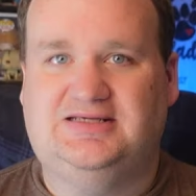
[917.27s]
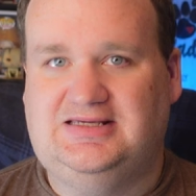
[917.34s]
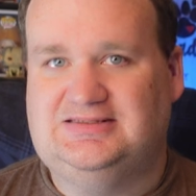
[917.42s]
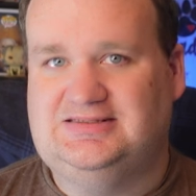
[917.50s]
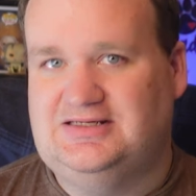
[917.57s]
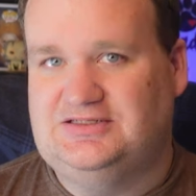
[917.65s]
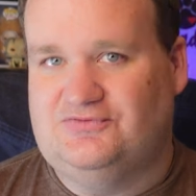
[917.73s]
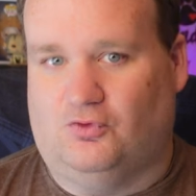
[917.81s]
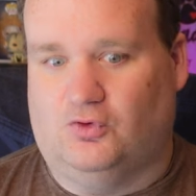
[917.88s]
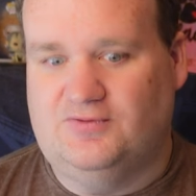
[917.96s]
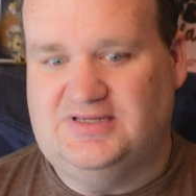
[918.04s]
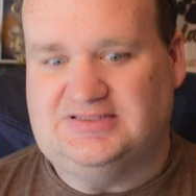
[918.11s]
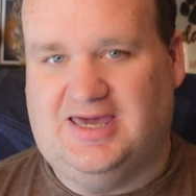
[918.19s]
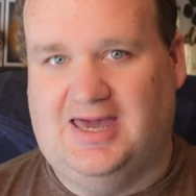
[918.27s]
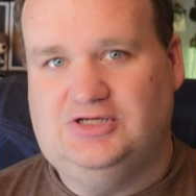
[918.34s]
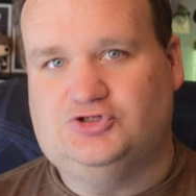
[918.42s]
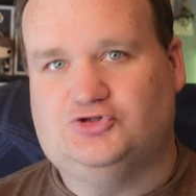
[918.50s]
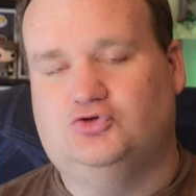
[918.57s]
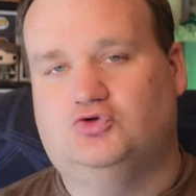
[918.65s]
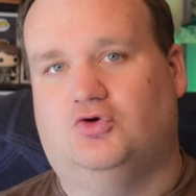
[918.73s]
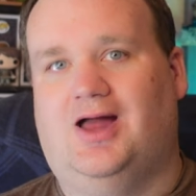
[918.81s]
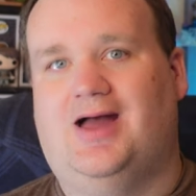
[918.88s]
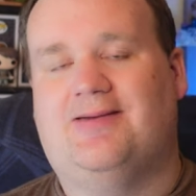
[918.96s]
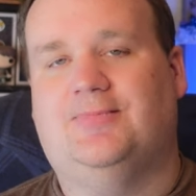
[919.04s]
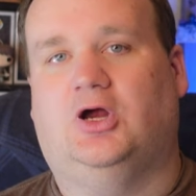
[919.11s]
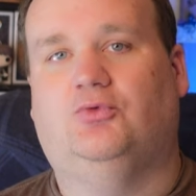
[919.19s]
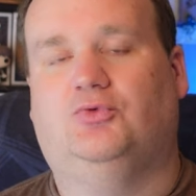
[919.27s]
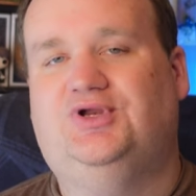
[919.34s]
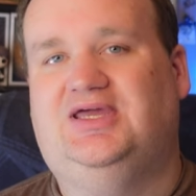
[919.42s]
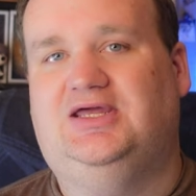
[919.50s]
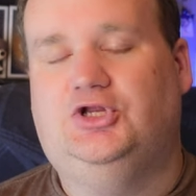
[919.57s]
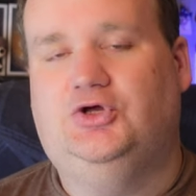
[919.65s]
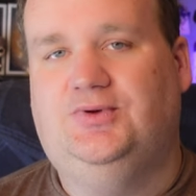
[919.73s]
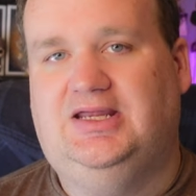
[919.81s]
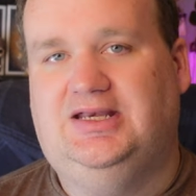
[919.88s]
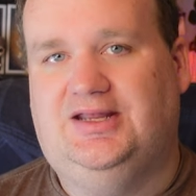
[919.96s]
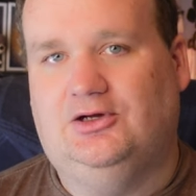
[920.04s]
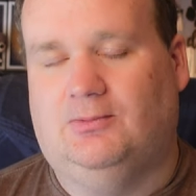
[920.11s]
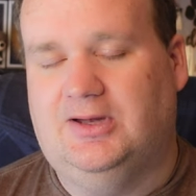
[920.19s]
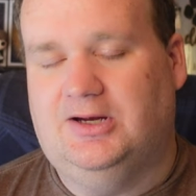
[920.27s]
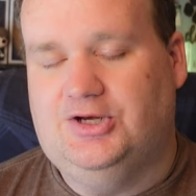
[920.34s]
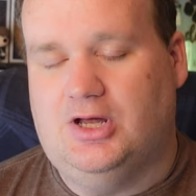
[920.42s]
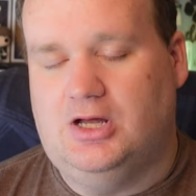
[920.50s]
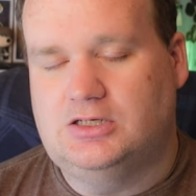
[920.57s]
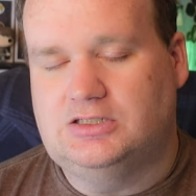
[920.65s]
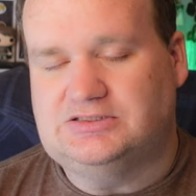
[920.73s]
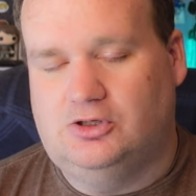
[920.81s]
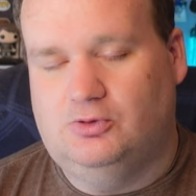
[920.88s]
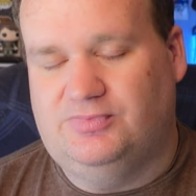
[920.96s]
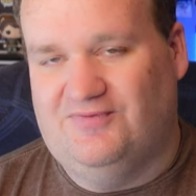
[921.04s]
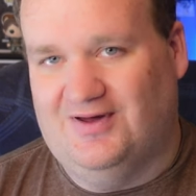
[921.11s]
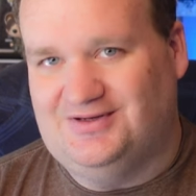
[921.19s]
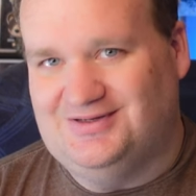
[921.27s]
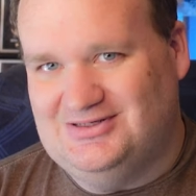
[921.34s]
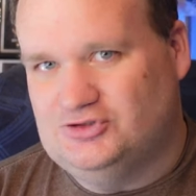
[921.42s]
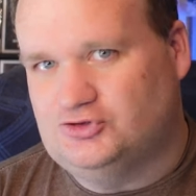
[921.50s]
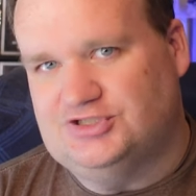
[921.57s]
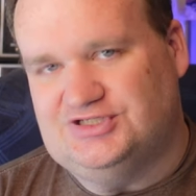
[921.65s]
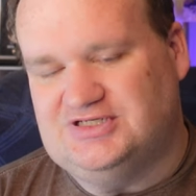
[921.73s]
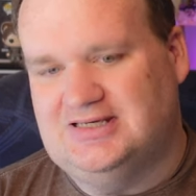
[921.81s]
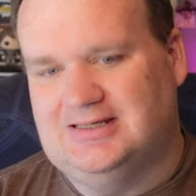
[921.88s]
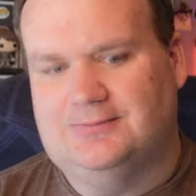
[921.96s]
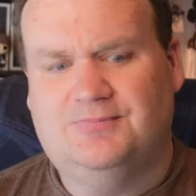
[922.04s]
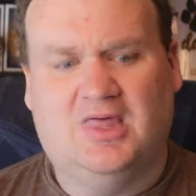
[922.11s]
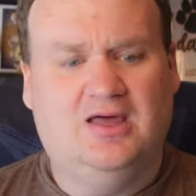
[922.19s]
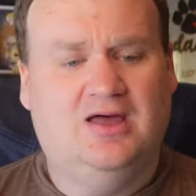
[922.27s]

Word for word: is it for this case, True Crime, Aruni Dooney Dingleberry Dongs. I hope you found it interesting.